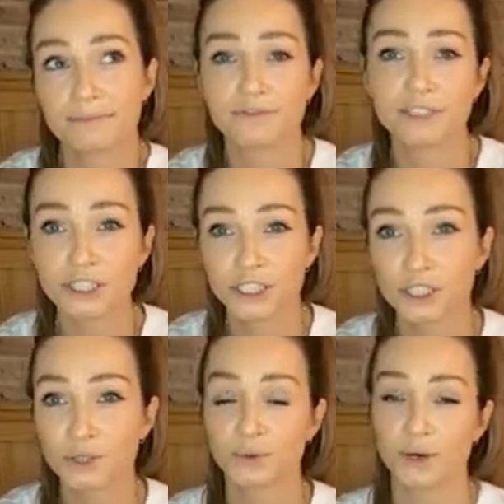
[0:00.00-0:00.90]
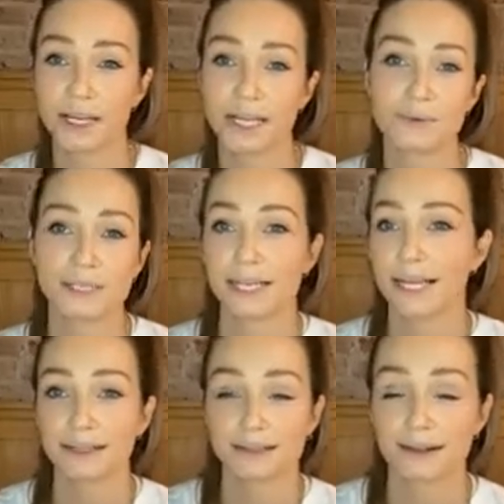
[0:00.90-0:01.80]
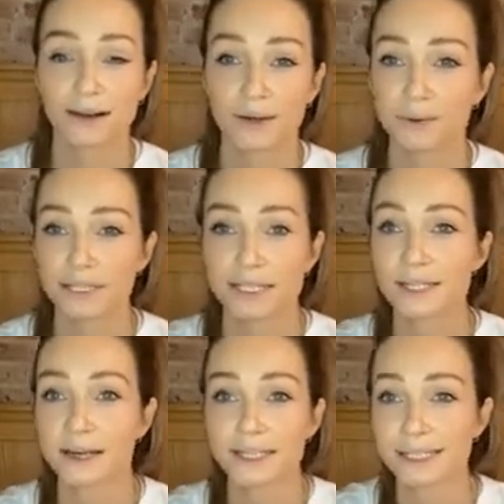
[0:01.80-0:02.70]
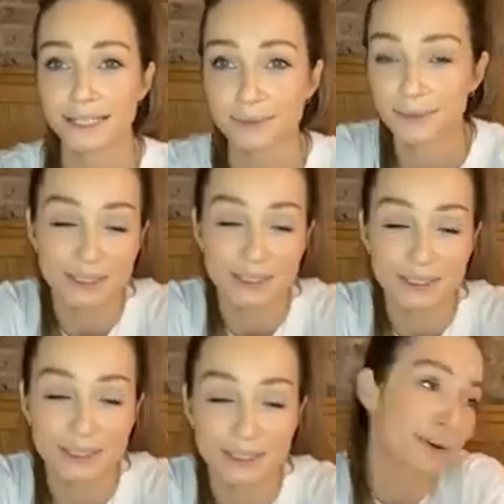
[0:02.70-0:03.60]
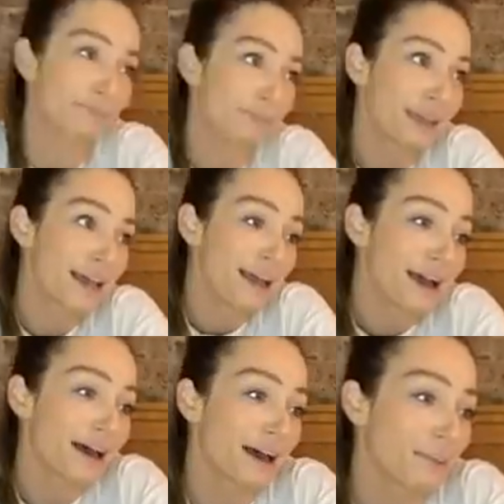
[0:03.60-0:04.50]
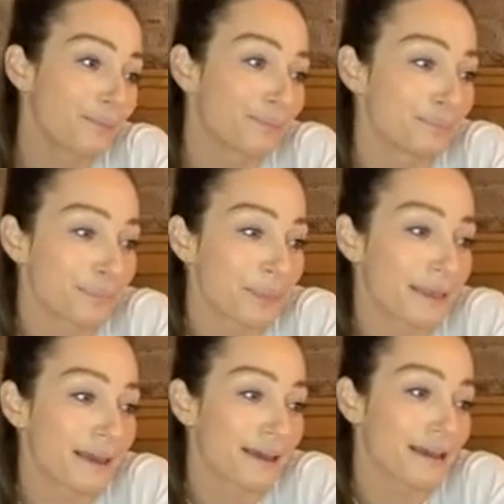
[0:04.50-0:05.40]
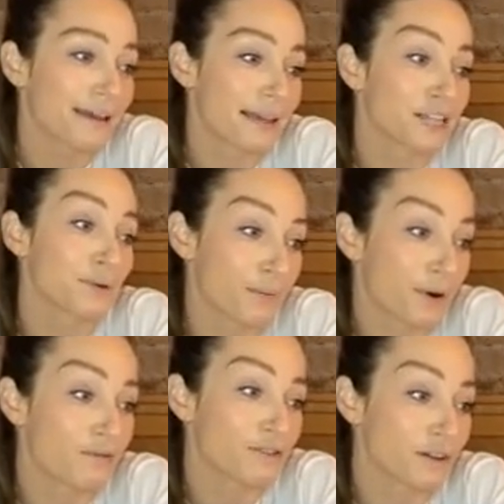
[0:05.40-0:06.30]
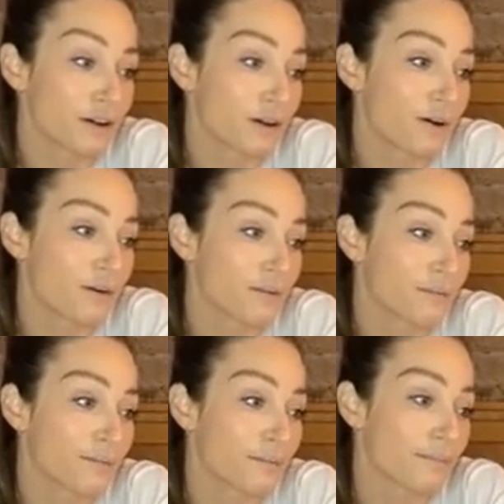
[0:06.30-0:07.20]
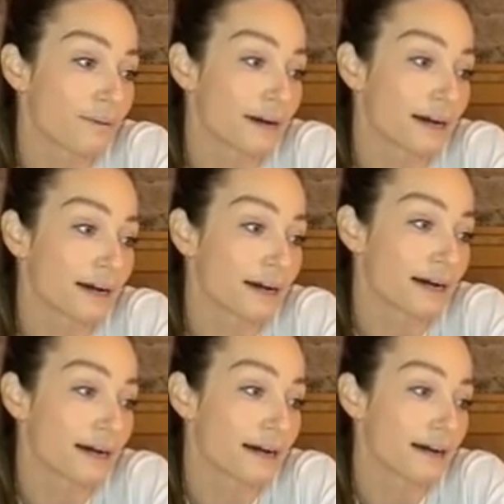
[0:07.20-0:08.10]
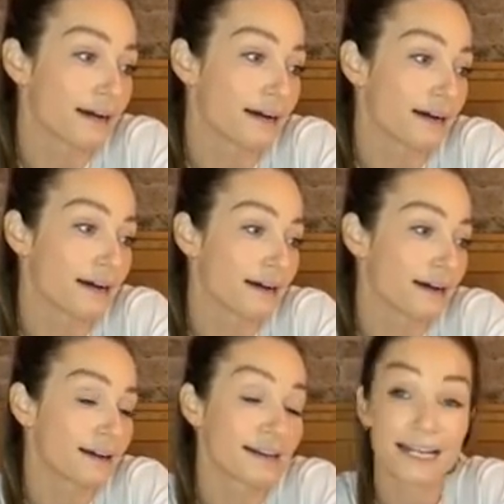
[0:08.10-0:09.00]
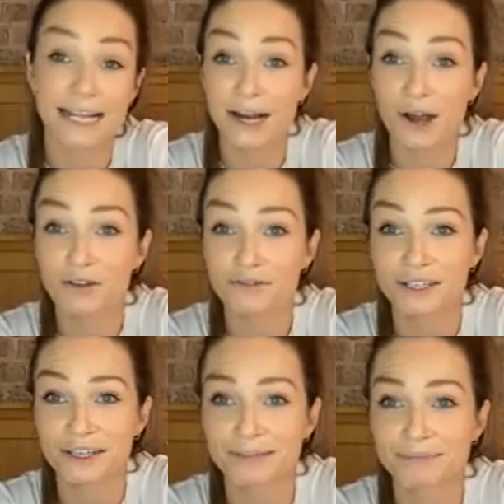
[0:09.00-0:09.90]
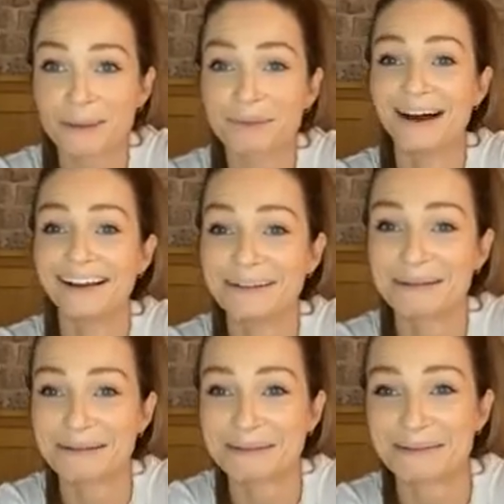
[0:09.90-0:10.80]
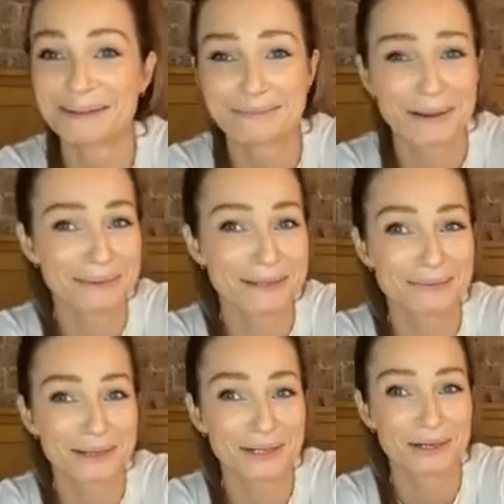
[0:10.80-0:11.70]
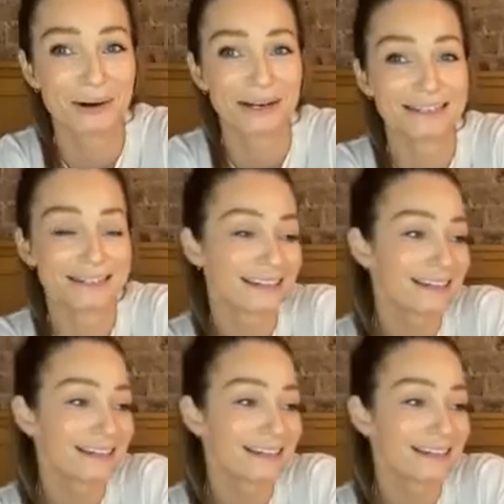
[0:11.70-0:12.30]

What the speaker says: vicious, or he was saying I was enticing them, all that kind of thing. Anyway, that's why it went on for so long. But and then after, this baby's a bit too honest,